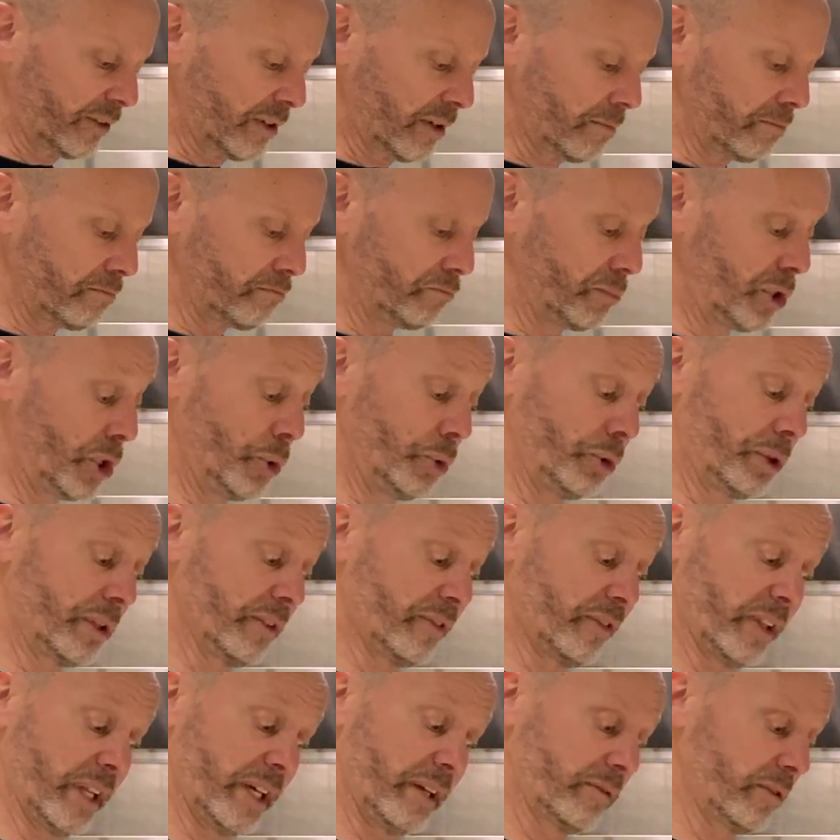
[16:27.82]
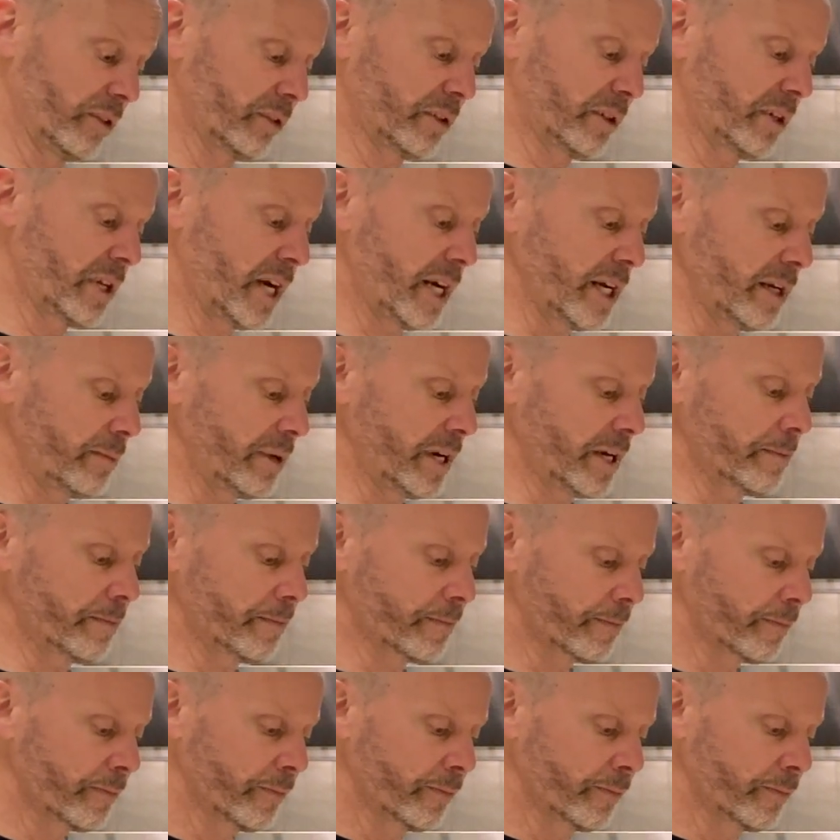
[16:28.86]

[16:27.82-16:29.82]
to mute the flavors a tiny bit.